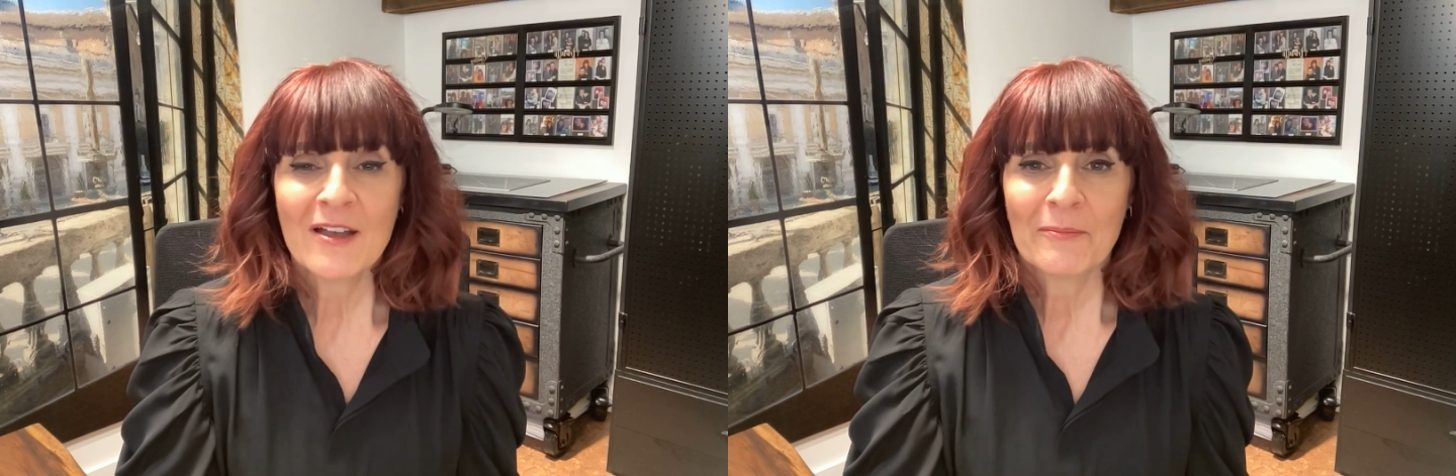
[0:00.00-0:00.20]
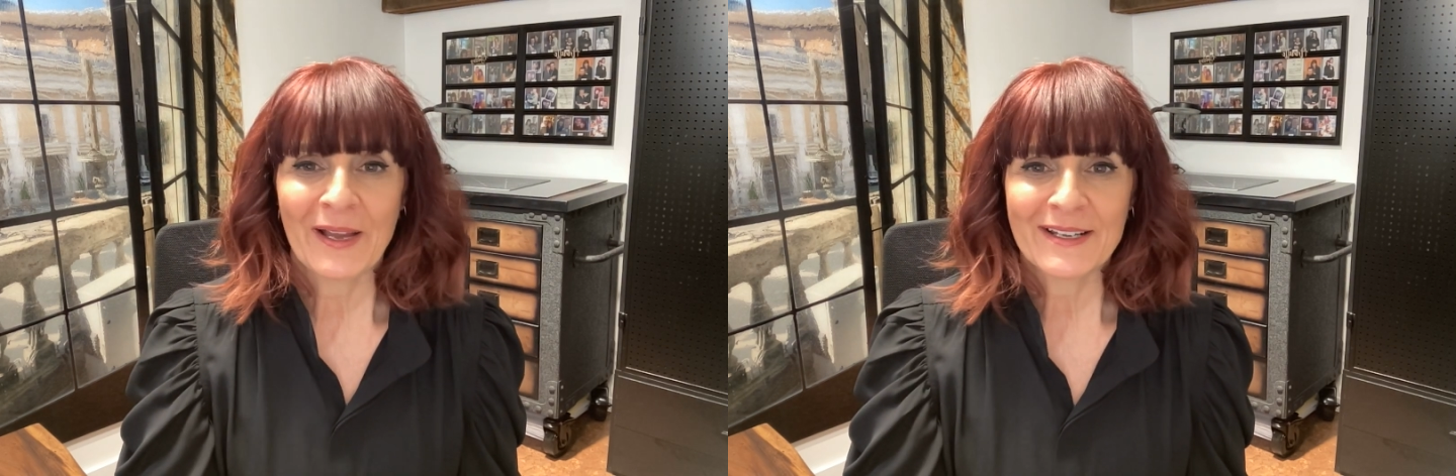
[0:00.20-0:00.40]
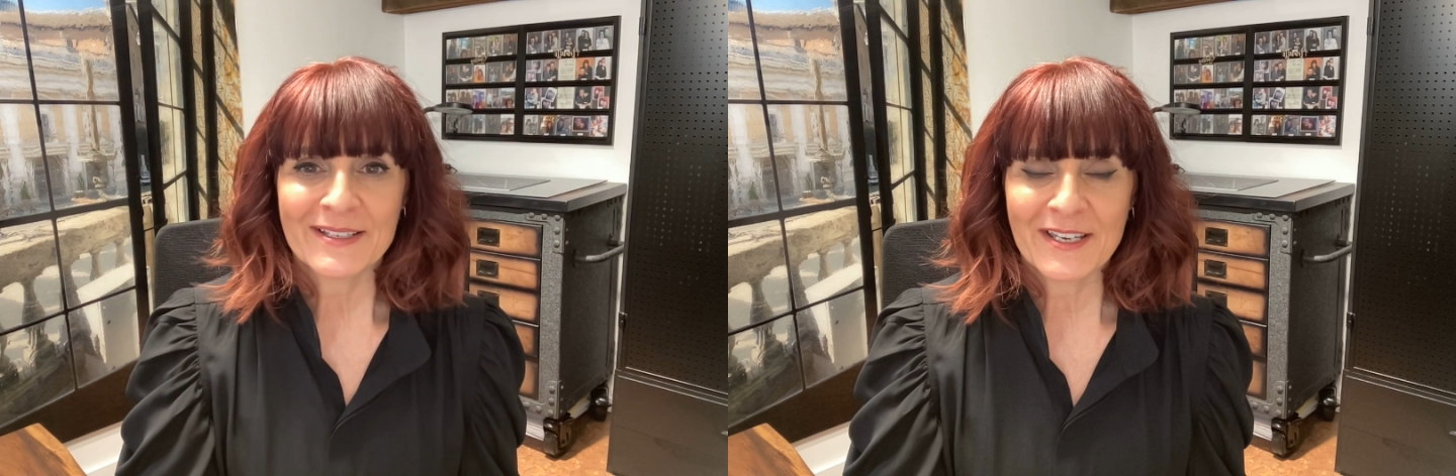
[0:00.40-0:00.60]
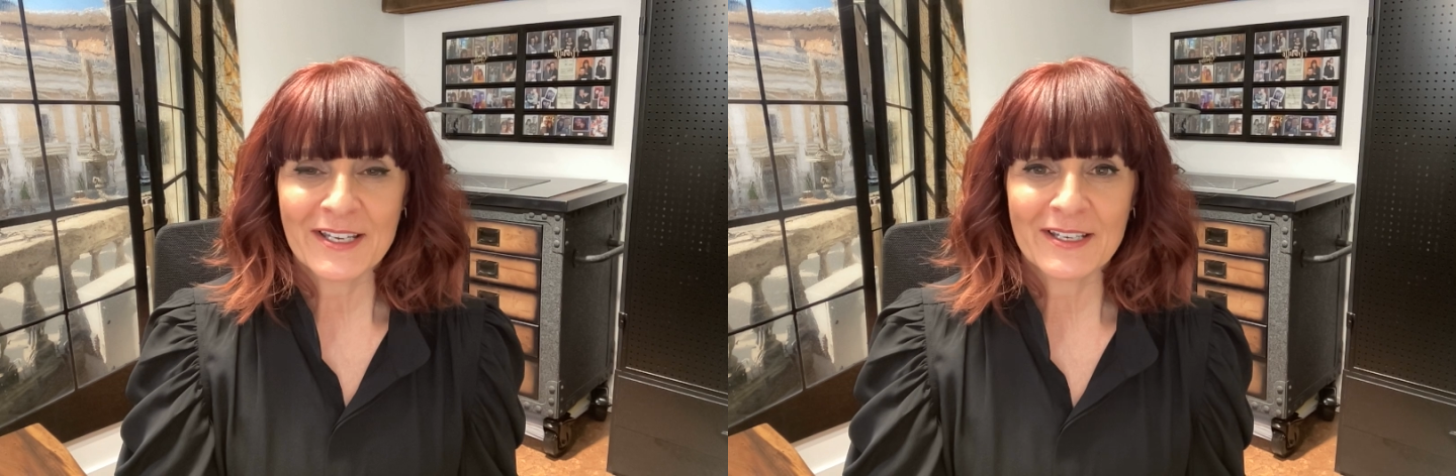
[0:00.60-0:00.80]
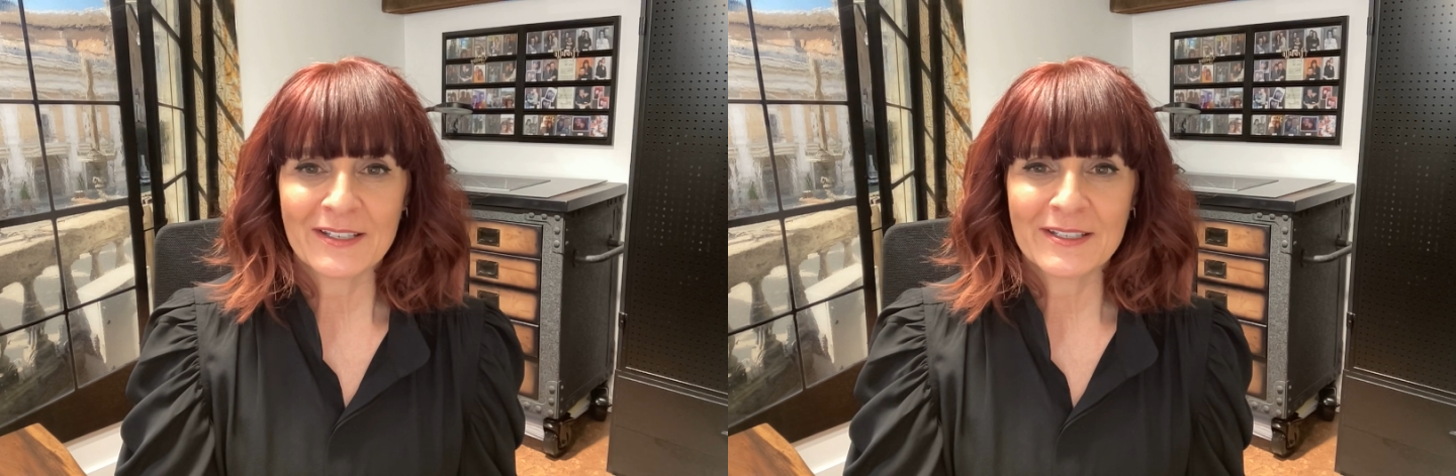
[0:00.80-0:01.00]
but
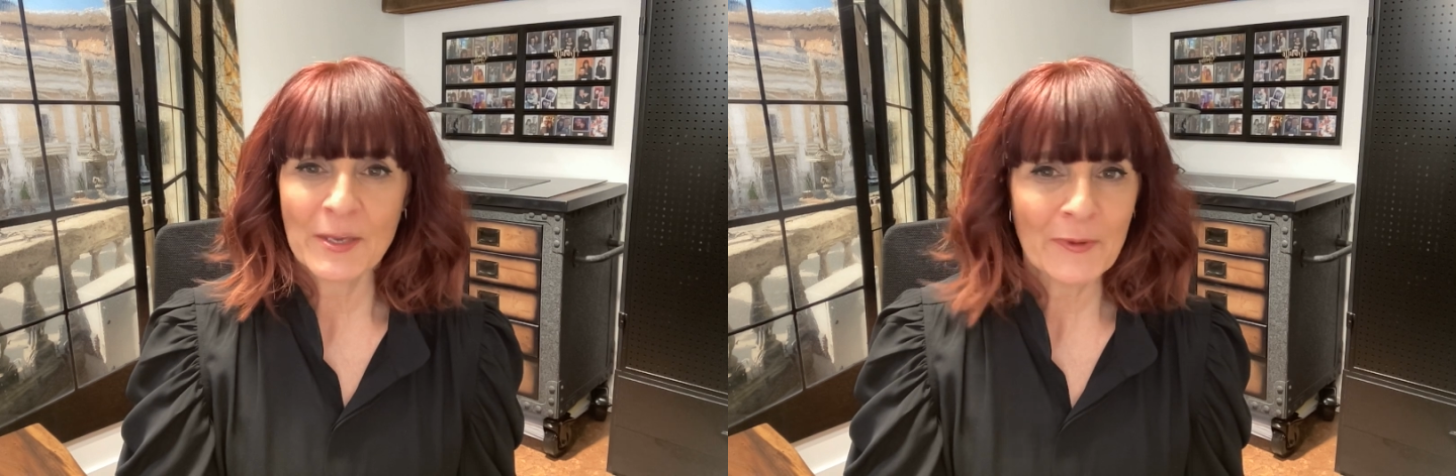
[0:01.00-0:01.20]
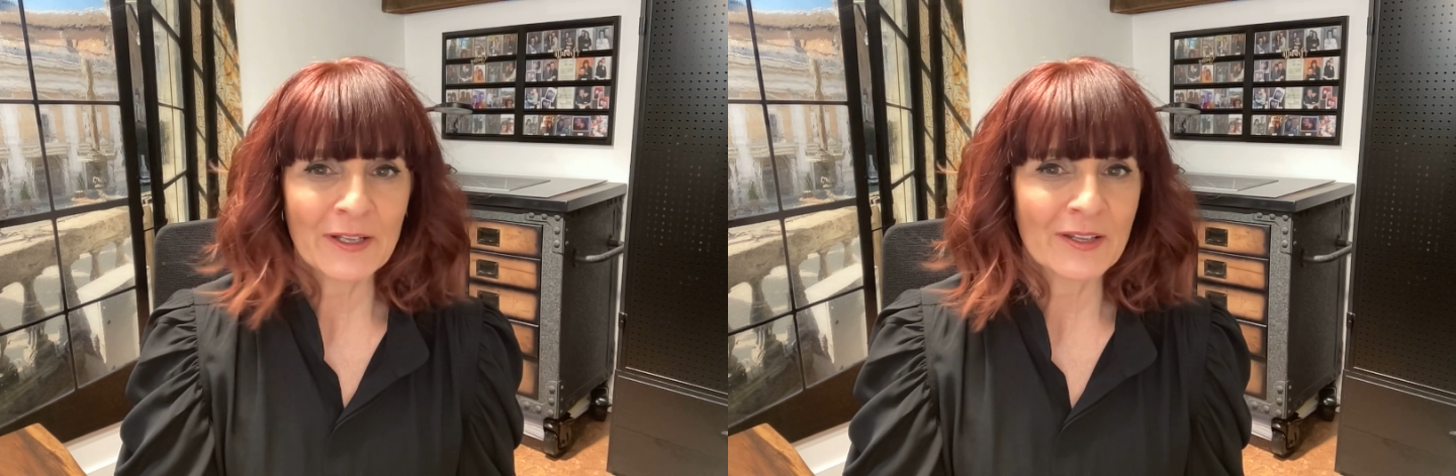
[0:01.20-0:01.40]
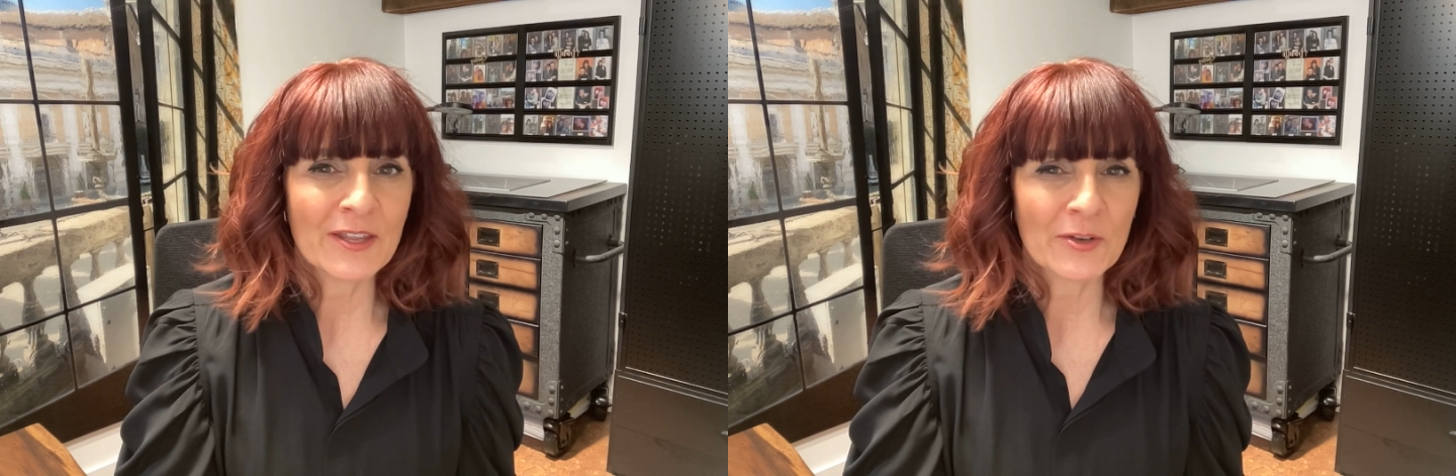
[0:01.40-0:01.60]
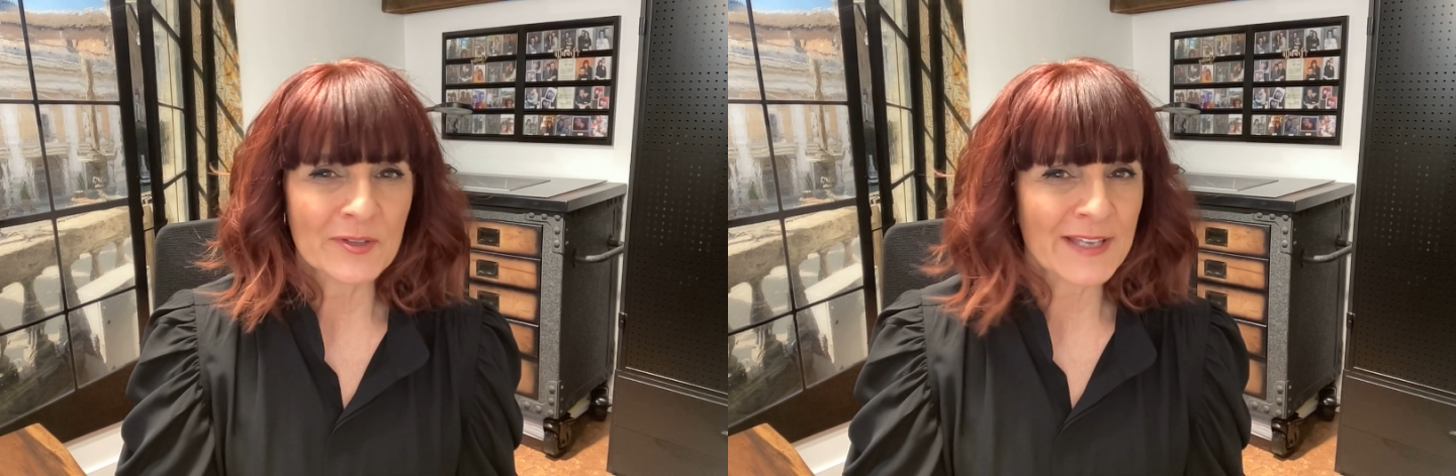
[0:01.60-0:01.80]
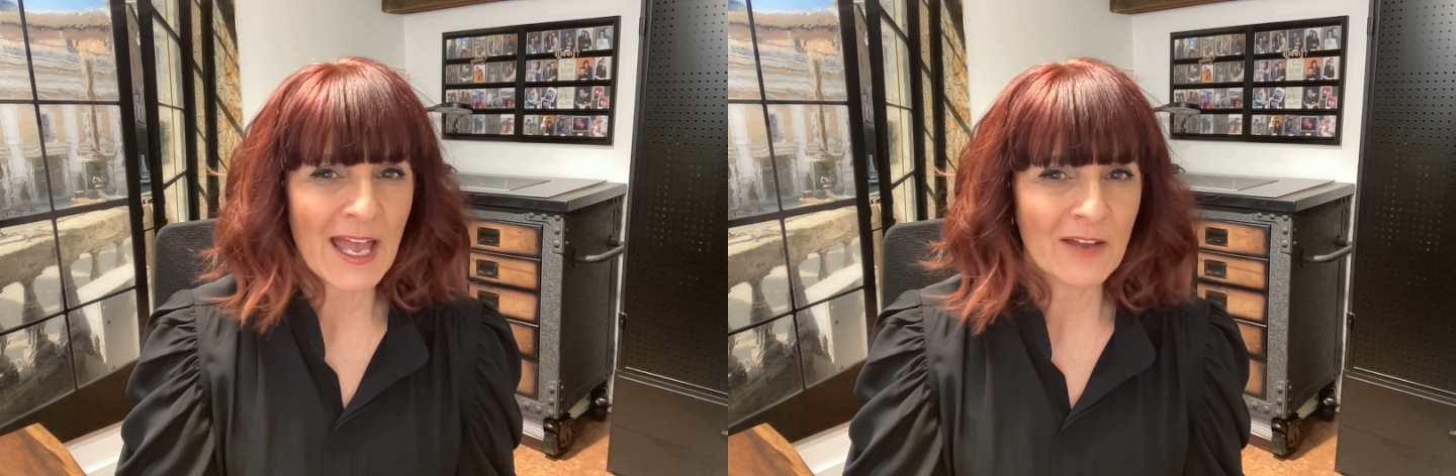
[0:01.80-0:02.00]
typically
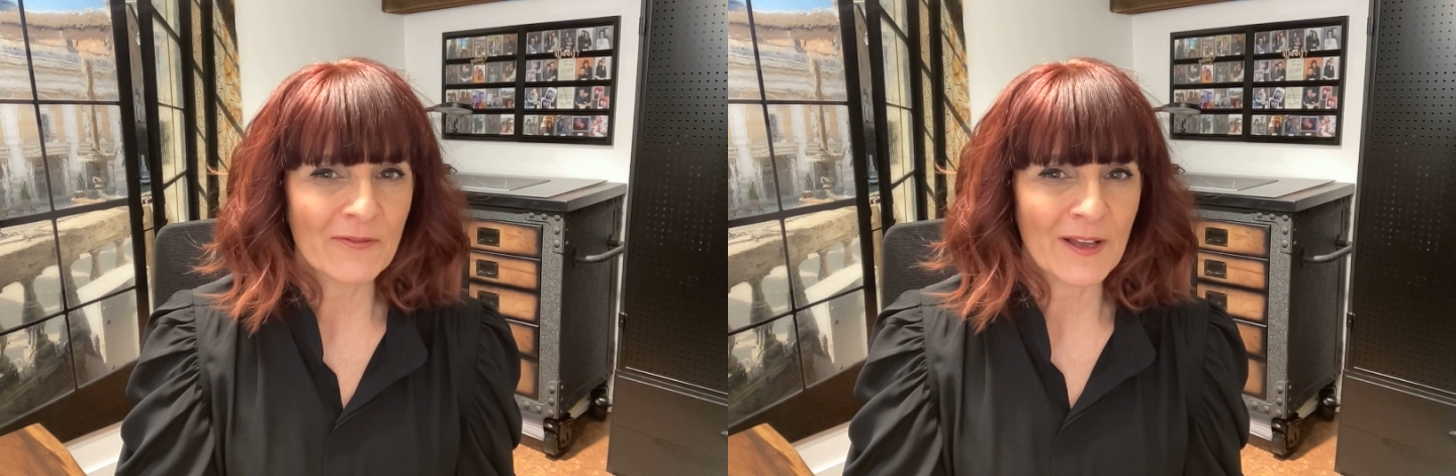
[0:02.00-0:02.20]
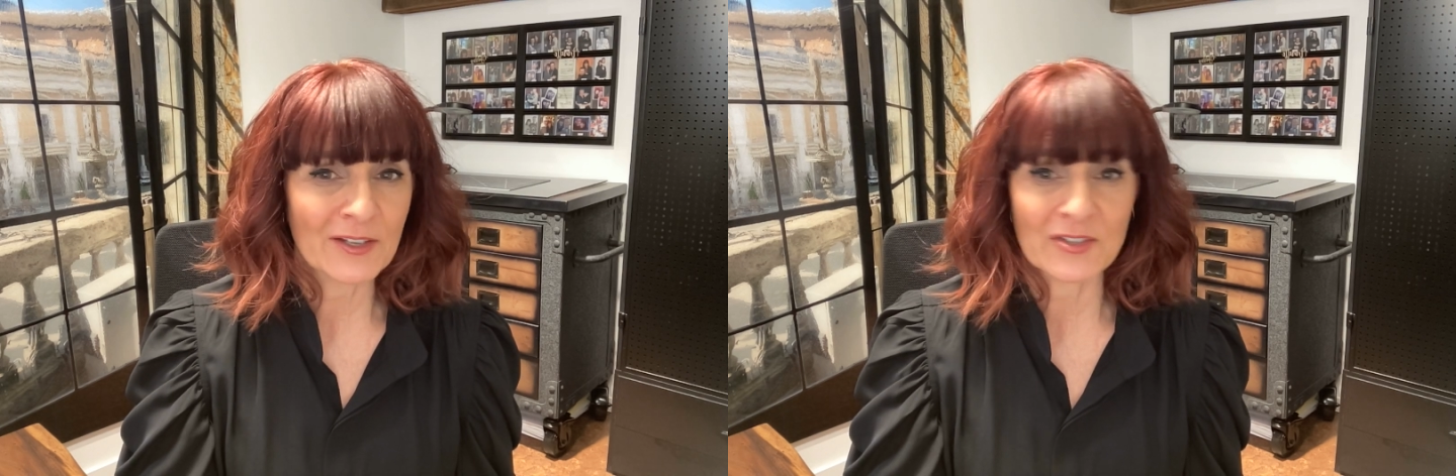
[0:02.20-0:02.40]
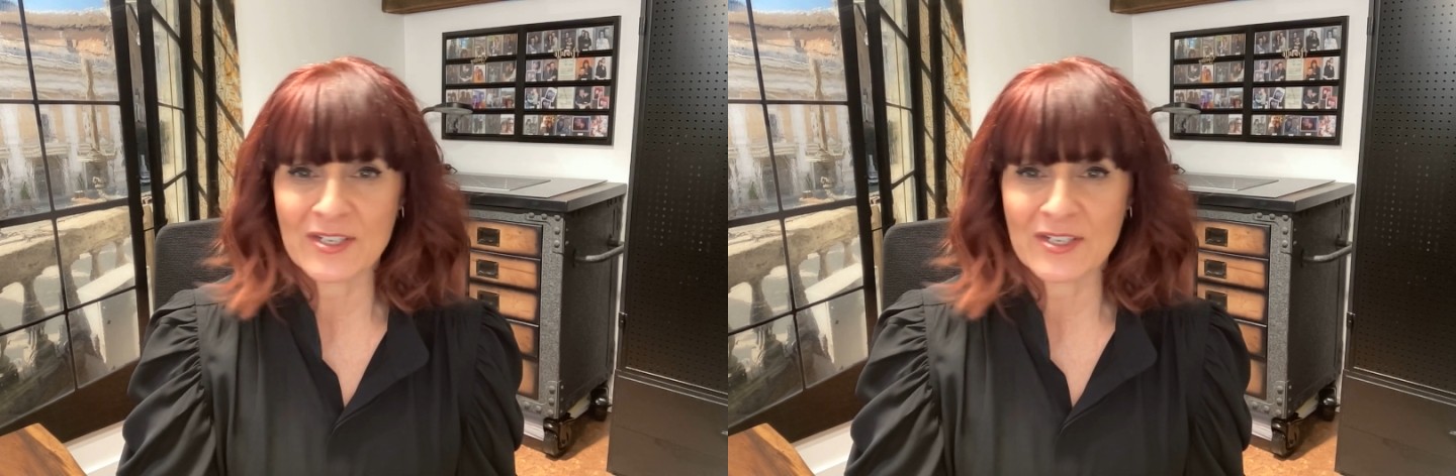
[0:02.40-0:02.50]
those CAD files